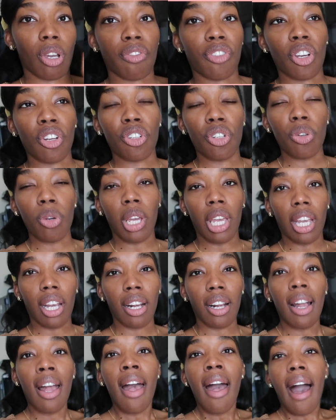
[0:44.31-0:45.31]
If you're new
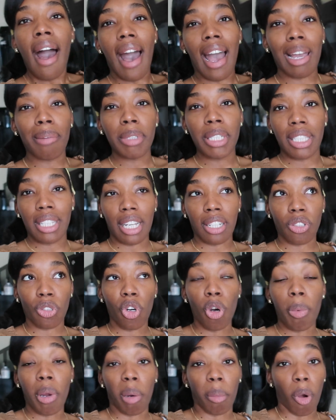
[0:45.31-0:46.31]
here, I'm in tech
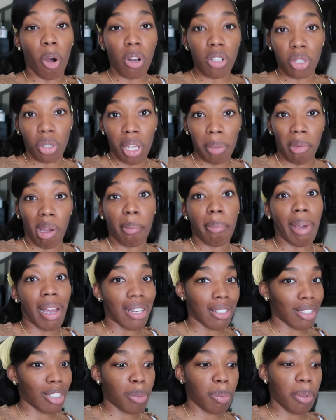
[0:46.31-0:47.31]
school, but I'm also in my
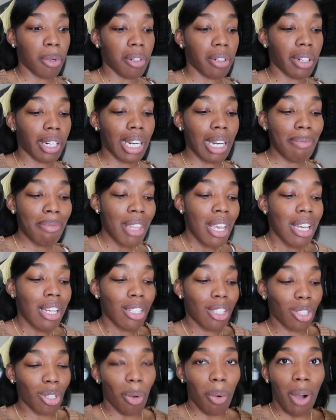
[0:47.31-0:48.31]
master's program.
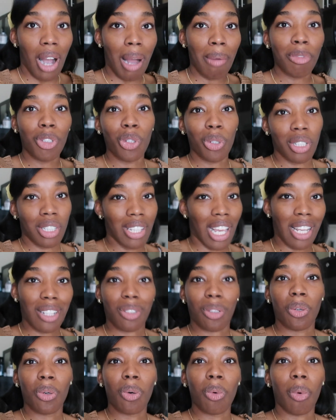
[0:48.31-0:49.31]
So I'm doing tech
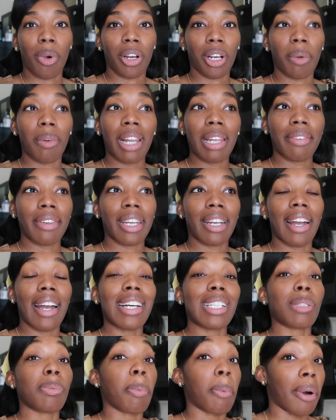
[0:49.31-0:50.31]
school work while I'm here
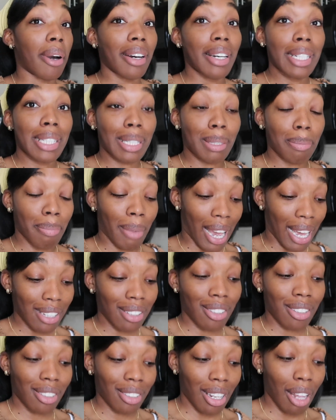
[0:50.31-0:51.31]
as well as
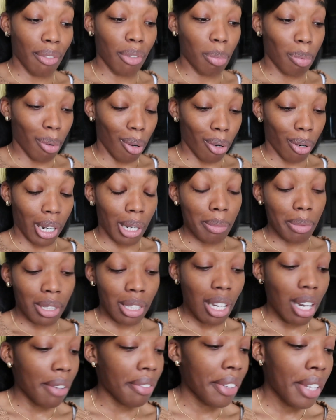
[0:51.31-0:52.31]
master's level program
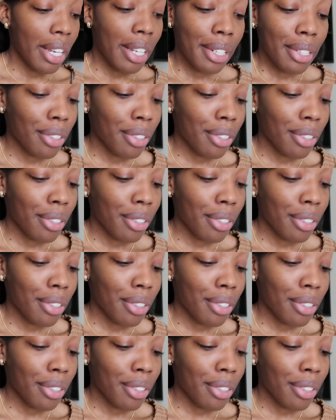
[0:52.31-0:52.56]
stuff.